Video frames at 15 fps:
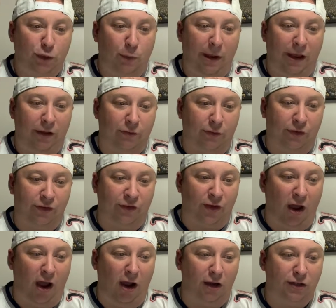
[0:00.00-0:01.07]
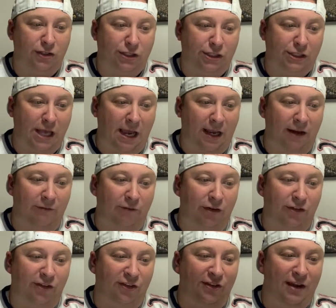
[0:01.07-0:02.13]
Whales versus Hogs, 2nd
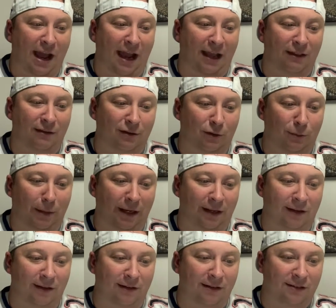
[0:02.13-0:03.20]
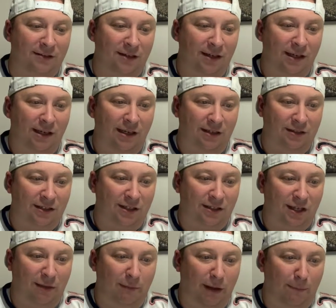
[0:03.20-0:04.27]
versus 9th. Oh, my goodness. Is this
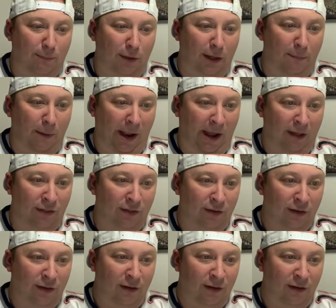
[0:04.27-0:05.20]
going to be a bloodbath?